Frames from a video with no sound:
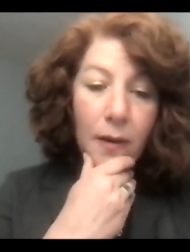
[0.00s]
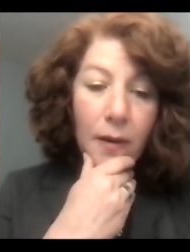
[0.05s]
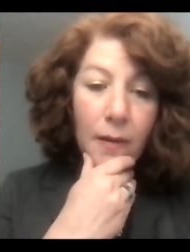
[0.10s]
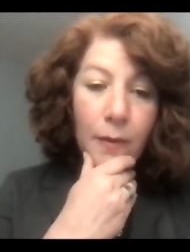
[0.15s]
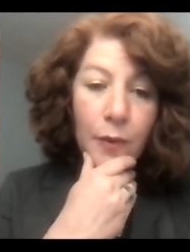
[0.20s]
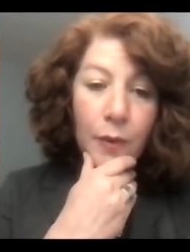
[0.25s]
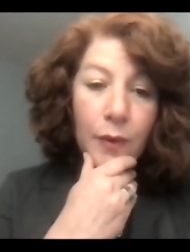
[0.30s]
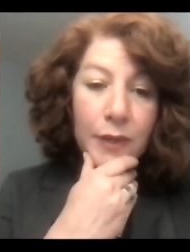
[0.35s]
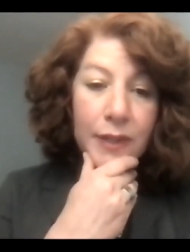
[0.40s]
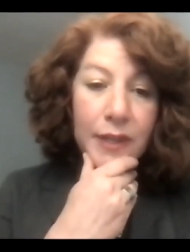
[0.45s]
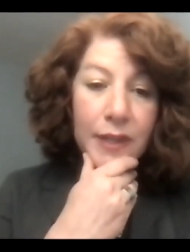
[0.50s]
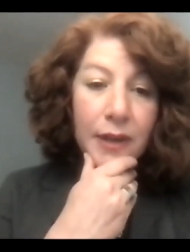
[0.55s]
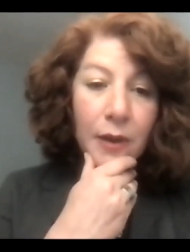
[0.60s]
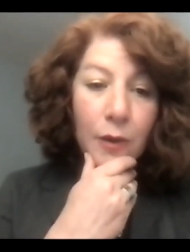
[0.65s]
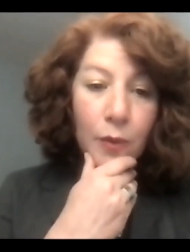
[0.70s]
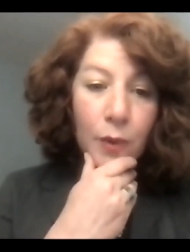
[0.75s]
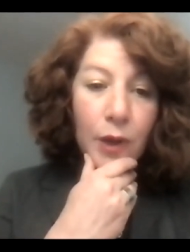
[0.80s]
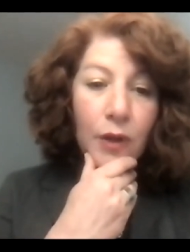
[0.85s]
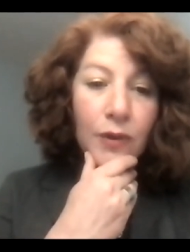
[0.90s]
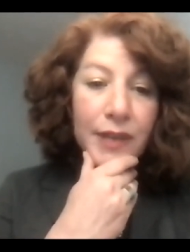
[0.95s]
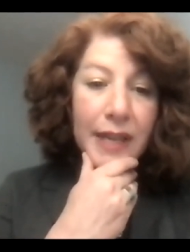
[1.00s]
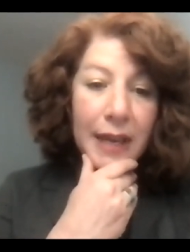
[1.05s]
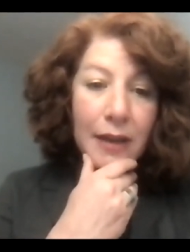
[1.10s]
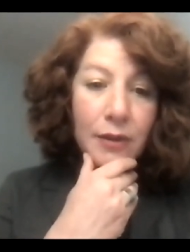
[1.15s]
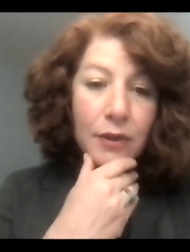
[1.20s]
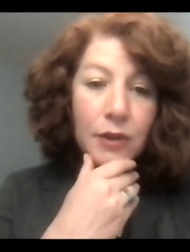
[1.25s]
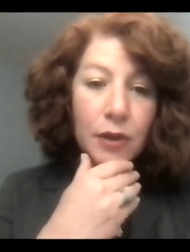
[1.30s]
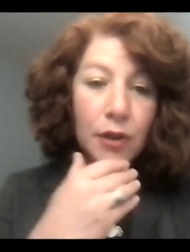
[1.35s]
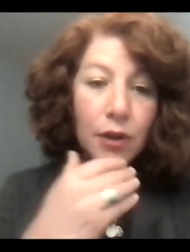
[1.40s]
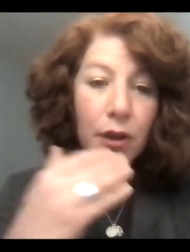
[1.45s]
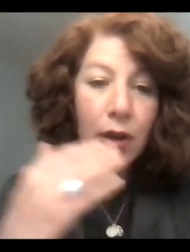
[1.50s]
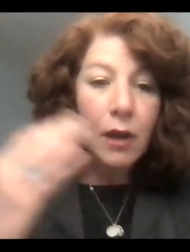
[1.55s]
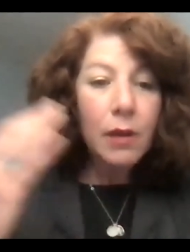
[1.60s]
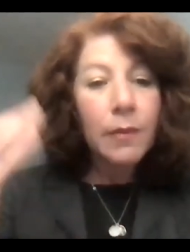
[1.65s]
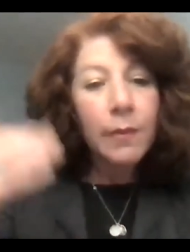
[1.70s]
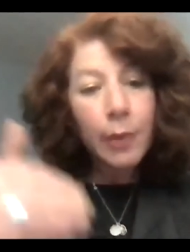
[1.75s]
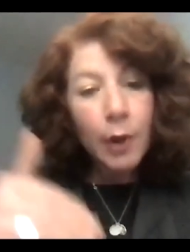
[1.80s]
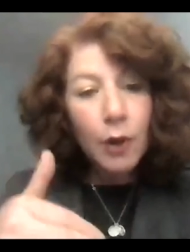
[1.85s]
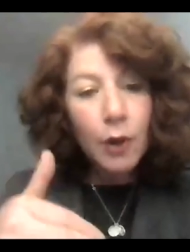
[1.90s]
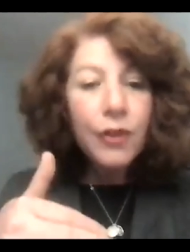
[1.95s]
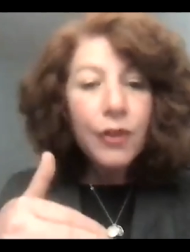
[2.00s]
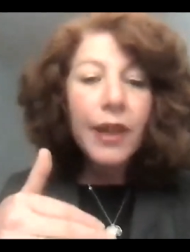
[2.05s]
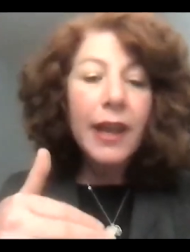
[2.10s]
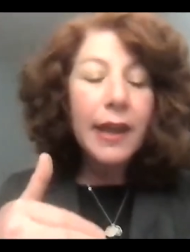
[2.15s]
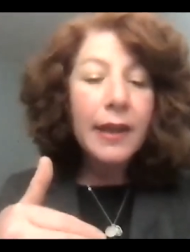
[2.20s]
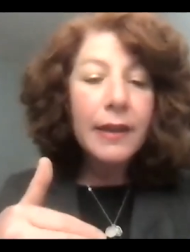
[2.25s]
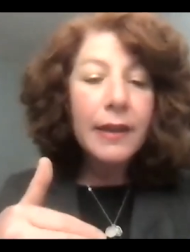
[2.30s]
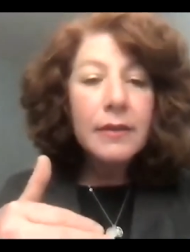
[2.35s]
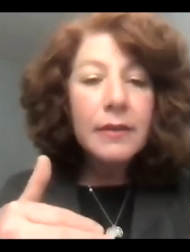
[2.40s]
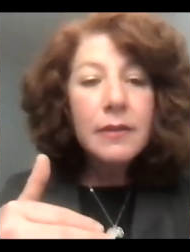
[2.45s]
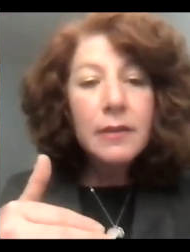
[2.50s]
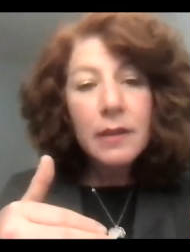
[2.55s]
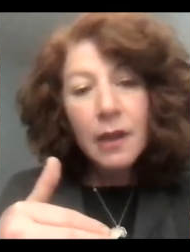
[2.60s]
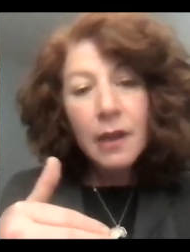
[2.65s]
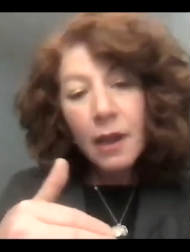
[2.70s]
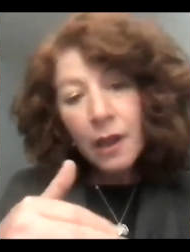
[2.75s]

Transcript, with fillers: I mean, we're seeing a real downturn on both ends.